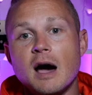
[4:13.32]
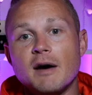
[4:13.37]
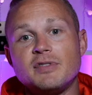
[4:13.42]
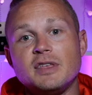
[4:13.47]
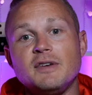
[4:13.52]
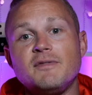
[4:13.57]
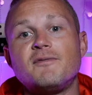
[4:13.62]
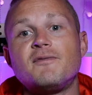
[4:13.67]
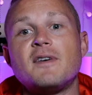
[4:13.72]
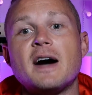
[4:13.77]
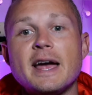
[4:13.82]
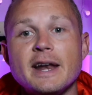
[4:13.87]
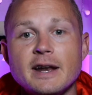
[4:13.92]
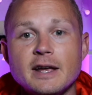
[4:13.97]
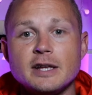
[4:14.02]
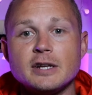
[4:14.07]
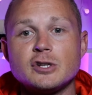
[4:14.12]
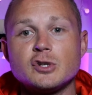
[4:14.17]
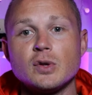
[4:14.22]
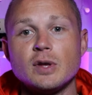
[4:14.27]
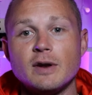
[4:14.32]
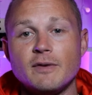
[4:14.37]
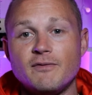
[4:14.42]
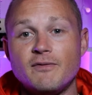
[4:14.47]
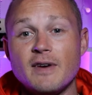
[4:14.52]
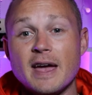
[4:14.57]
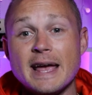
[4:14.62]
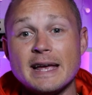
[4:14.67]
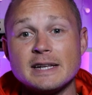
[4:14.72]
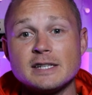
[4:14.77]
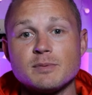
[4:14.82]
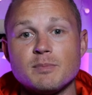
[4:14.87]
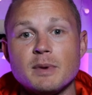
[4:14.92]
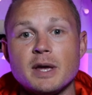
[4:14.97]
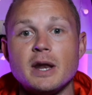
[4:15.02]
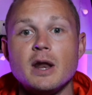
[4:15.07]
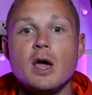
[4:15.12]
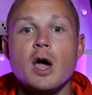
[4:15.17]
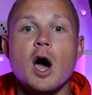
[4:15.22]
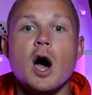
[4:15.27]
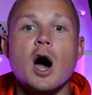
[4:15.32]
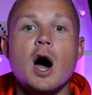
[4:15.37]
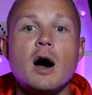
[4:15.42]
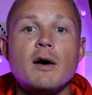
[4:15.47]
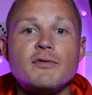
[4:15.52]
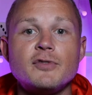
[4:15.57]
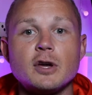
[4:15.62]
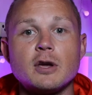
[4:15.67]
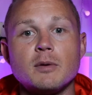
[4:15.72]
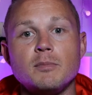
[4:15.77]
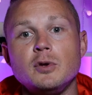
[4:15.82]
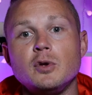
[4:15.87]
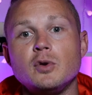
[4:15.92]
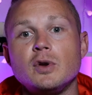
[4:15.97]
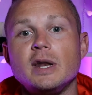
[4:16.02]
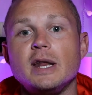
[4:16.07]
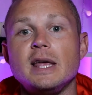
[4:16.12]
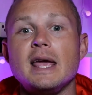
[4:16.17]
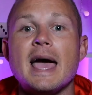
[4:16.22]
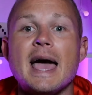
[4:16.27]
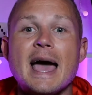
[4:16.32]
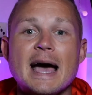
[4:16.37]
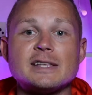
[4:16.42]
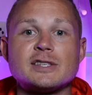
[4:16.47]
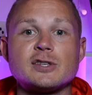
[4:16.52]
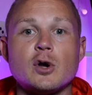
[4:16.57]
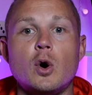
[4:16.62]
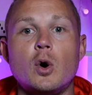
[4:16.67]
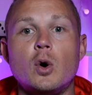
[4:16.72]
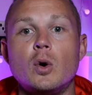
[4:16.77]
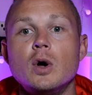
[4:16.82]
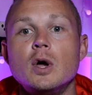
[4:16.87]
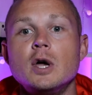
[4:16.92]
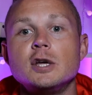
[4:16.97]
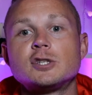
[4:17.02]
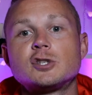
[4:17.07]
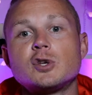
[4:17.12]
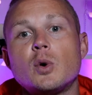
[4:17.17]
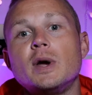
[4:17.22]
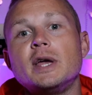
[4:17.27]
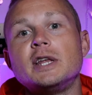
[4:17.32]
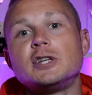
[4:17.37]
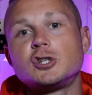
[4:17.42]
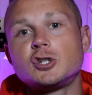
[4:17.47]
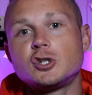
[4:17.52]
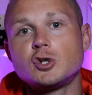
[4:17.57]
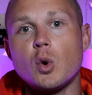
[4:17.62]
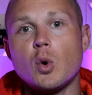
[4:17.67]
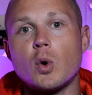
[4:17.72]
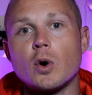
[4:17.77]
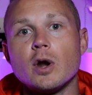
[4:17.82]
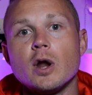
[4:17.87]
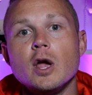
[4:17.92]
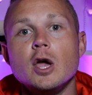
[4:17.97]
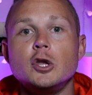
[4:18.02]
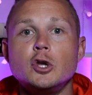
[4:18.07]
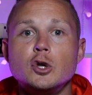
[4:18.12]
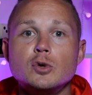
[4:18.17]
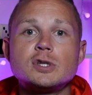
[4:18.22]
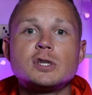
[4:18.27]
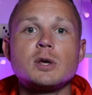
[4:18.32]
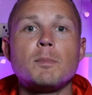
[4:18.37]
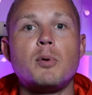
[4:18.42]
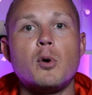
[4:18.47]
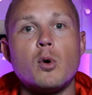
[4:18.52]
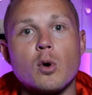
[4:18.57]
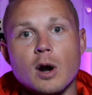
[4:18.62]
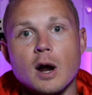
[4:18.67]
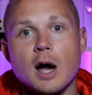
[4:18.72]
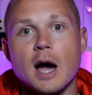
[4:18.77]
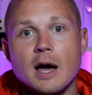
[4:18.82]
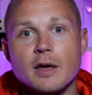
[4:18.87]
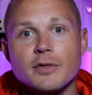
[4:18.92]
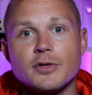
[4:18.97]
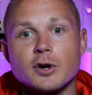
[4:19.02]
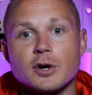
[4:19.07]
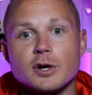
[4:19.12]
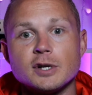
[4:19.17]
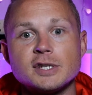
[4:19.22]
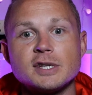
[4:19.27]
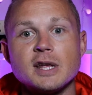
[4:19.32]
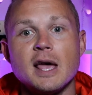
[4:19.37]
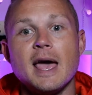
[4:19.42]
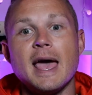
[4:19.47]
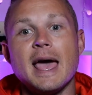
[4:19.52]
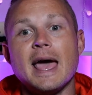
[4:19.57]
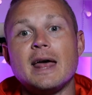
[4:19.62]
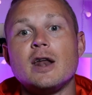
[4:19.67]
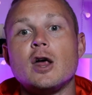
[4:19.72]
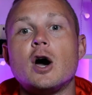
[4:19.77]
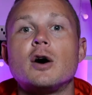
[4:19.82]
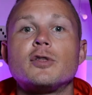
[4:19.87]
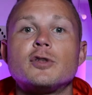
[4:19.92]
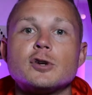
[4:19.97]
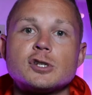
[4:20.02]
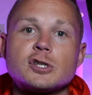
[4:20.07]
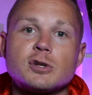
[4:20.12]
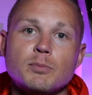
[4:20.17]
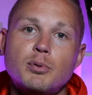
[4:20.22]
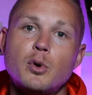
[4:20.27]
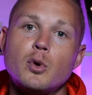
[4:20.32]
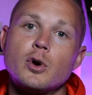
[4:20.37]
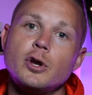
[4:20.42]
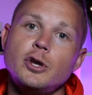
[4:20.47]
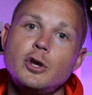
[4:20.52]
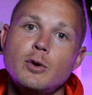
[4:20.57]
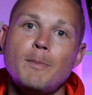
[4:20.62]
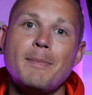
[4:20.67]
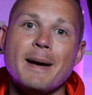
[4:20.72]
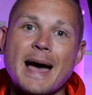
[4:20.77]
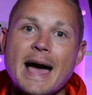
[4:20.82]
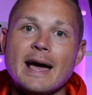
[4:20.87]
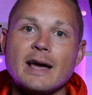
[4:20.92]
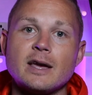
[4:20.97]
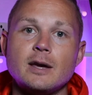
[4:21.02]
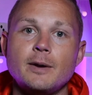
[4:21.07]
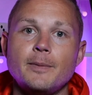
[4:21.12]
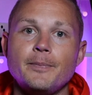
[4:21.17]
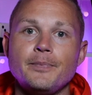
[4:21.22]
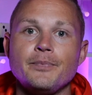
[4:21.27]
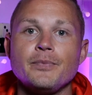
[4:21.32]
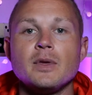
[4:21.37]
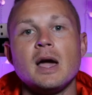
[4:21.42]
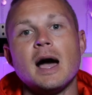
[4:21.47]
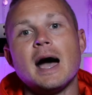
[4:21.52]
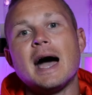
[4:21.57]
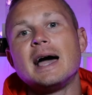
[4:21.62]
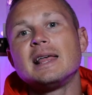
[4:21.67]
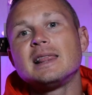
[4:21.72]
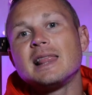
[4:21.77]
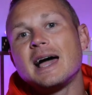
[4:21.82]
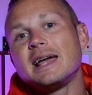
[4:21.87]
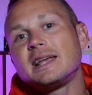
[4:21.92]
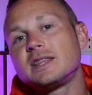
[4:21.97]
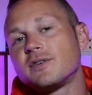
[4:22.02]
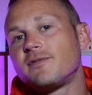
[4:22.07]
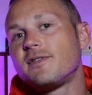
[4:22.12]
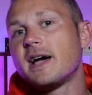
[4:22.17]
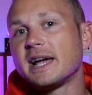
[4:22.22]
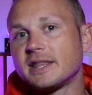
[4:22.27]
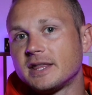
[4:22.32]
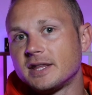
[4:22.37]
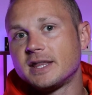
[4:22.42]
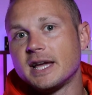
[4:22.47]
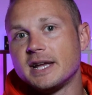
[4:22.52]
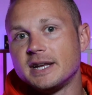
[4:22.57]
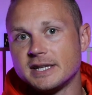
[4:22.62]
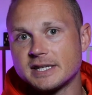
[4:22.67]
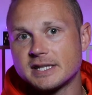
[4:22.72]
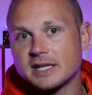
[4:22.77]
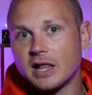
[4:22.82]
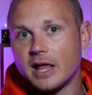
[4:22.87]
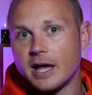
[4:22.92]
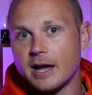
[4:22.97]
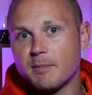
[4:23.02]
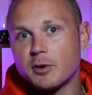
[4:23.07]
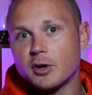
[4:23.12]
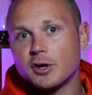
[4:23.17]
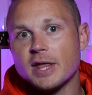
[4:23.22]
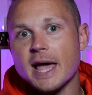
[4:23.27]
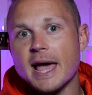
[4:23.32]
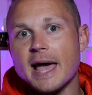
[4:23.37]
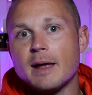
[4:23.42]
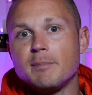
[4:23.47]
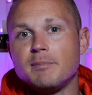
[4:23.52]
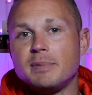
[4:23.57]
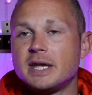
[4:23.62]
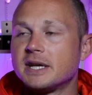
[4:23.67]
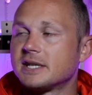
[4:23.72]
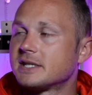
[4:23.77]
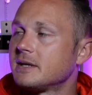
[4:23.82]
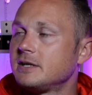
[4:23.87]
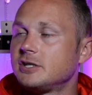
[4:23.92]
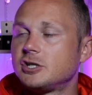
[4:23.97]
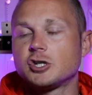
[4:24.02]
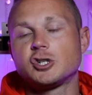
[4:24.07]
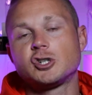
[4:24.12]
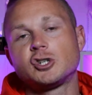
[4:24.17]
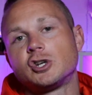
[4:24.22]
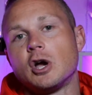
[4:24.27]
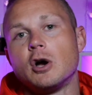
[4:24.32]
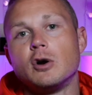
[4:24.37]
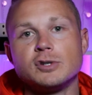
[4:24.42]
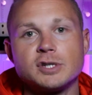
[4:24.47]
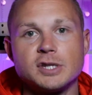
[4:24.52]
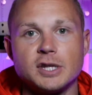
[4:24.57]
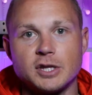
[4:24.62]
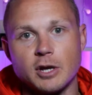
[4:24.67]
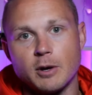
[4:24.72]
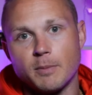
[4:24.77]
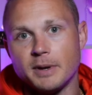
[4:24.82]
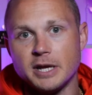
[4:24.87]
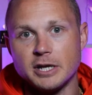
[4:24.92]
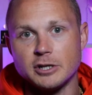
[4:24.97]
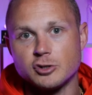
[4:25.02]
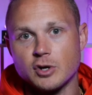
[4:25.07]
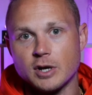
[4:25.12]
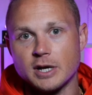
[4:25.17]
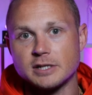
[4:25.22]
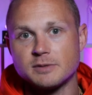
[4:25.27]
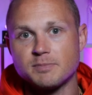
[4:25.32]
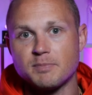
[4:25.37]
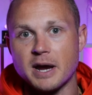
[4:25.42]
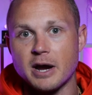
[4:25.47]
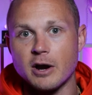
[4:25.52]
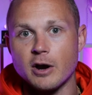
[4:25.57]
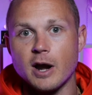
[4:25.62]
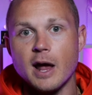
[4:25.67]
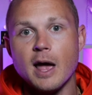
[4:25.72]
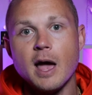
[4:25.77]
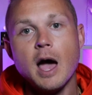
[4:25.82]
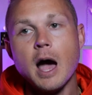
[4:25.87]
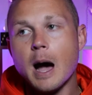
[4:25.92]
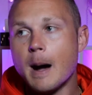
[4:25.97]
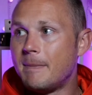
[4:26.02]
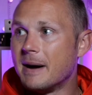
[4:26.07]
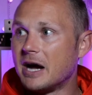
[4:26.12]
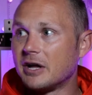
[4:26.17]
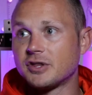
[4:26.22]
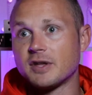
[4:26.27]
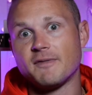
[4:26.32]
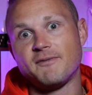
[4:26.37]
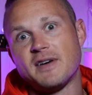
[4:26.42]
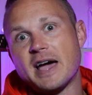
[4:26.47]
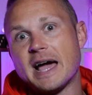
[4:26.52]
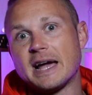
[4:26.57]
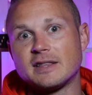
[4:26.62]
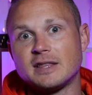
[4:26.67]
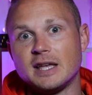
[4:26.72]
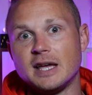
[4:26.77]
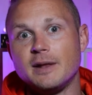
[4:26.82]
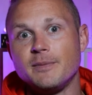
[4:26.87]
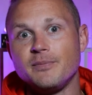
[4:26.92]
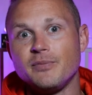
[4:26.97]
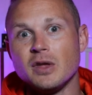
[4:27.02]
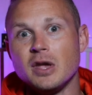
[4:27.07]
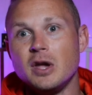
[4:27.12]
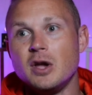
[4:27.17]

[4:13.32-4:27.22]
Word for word: of the financial advancement of the community as a whole. So, in short, you support others and others support you back. I like the fact that they disclaimed that because it just shows that they're being transparent about the fact that